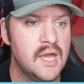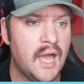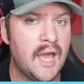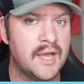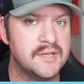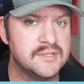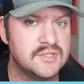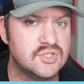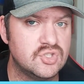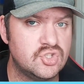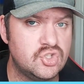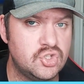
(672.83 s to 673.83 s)
as
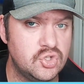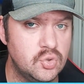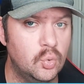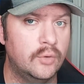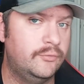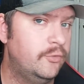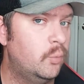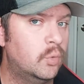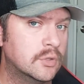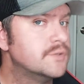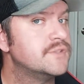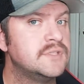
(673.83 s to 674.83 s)
two of the
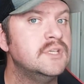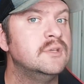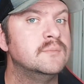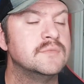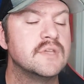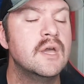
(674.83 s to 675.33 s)
worst teams